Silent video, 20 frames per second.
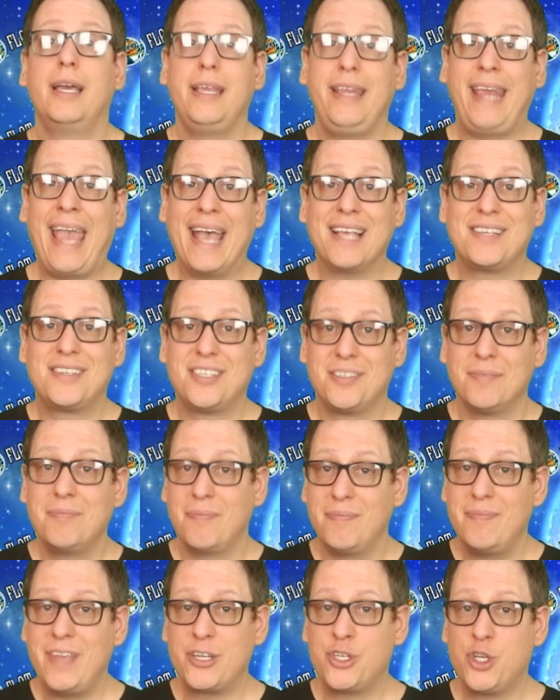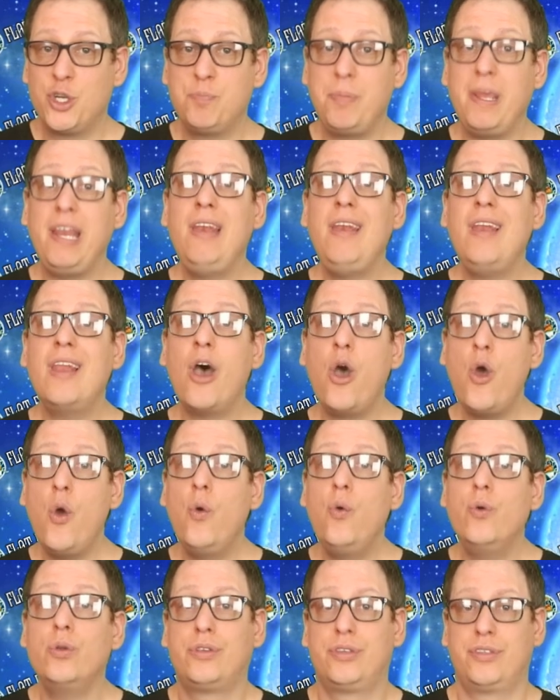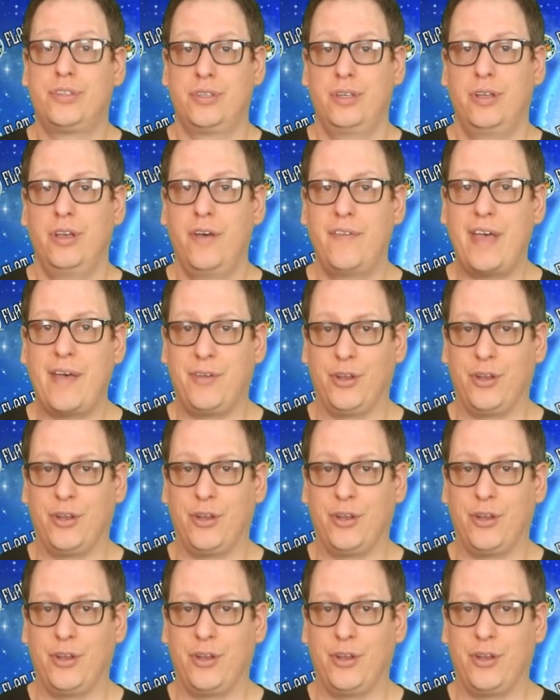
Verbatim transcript: Yes, there should be loads of